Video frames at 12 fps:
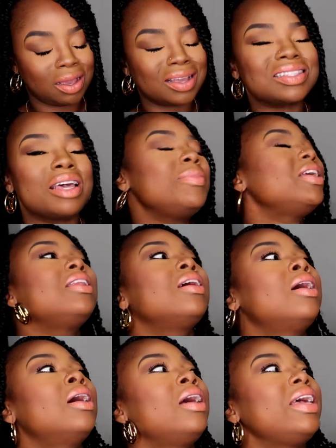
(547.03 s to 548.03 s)
Cause I mean,
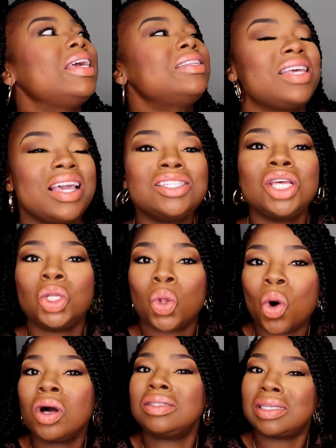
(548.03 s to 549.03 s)
it takes a
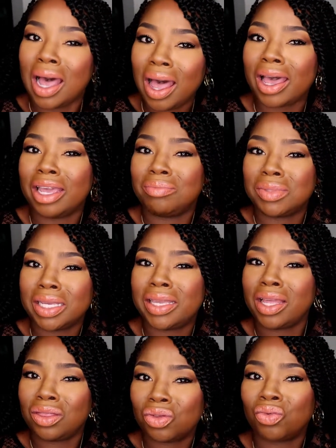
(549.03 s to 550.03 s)
long time to
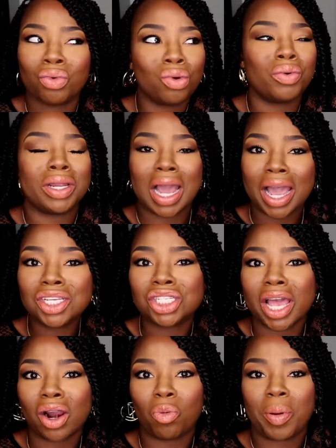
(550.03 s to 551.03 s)
get through an
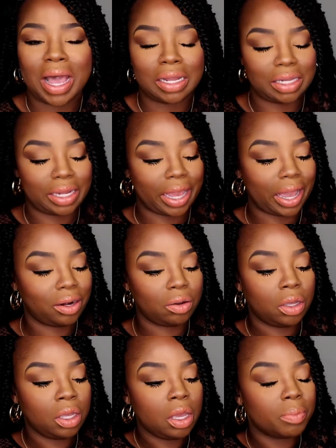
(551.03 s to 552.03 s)
eyeshadow palette. Like
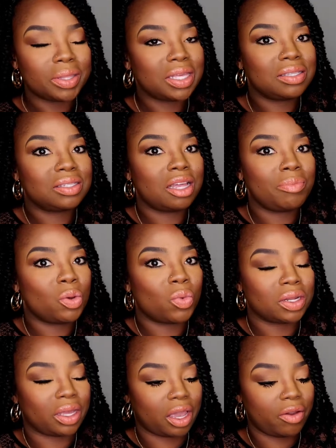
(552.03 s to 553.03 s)
but they send me
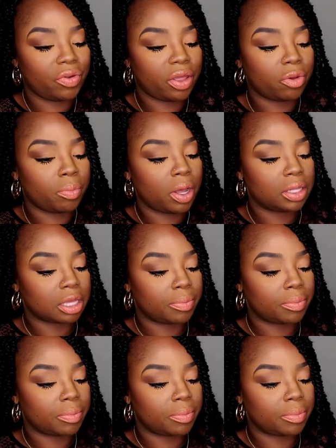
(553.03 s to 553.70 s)
one like every other month.